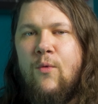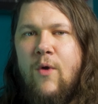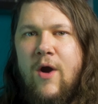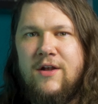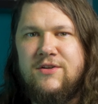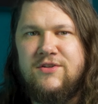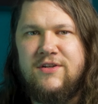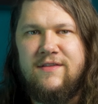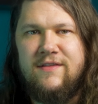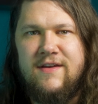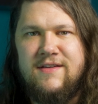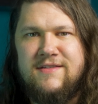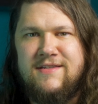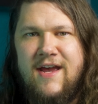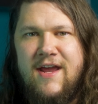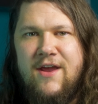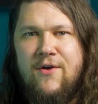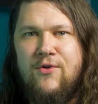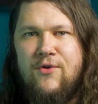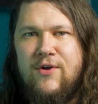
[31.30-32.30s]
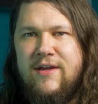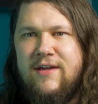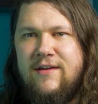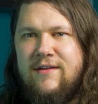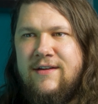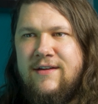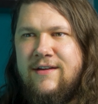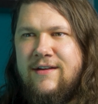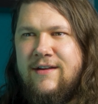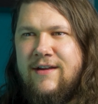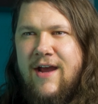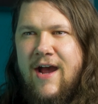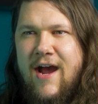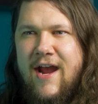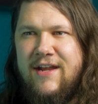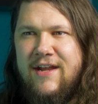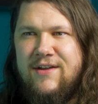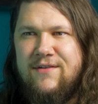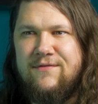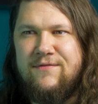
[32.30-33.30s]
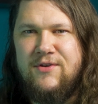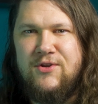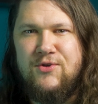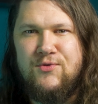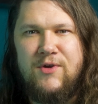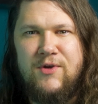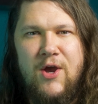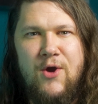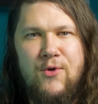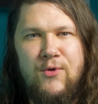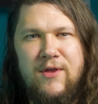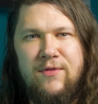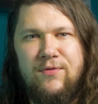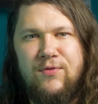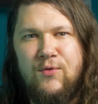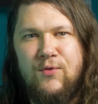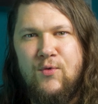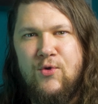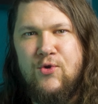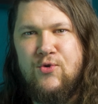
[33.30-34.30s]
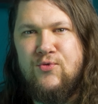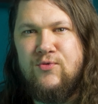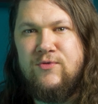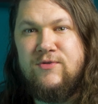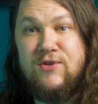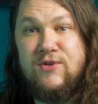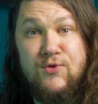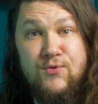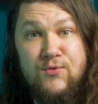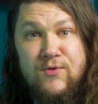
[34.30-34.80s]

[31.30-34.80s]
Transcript: watching this, I only kind of knew Conan through two